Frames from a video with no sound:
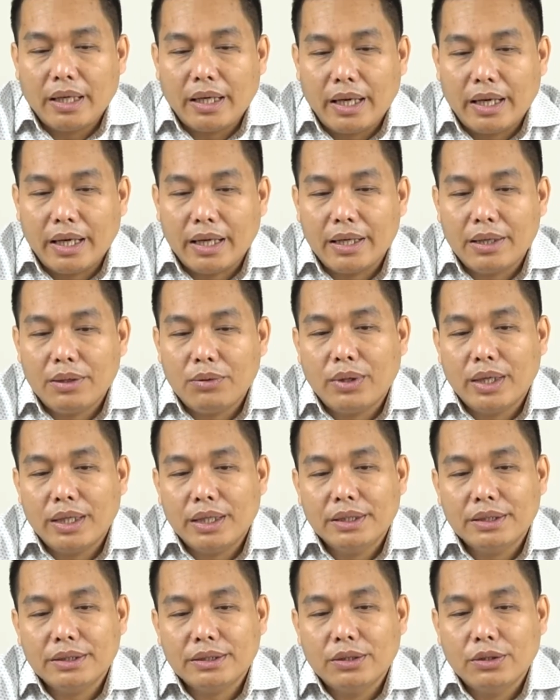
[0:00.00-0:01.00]
Another one
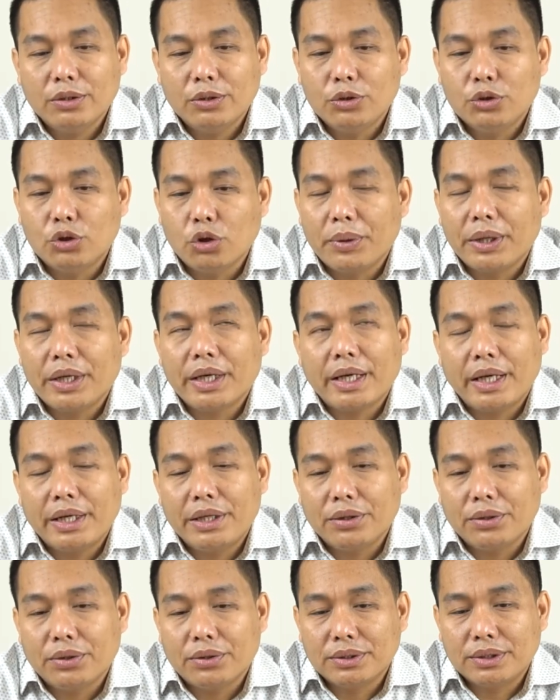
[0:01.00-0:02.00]
is dominant
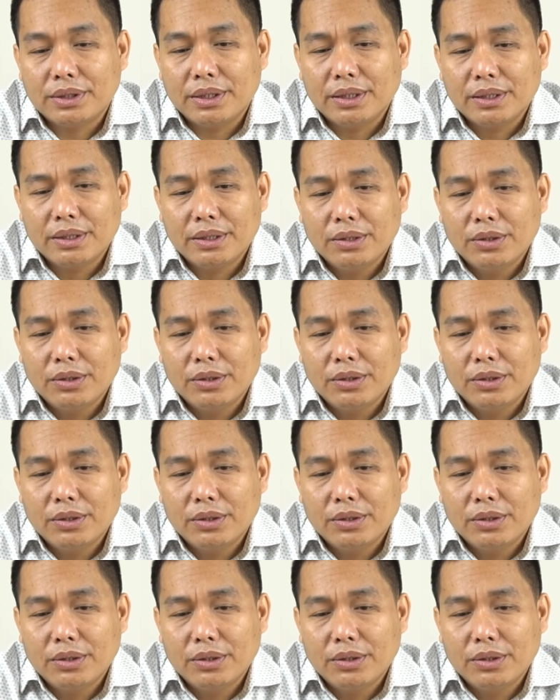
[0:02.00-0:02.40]
ideology.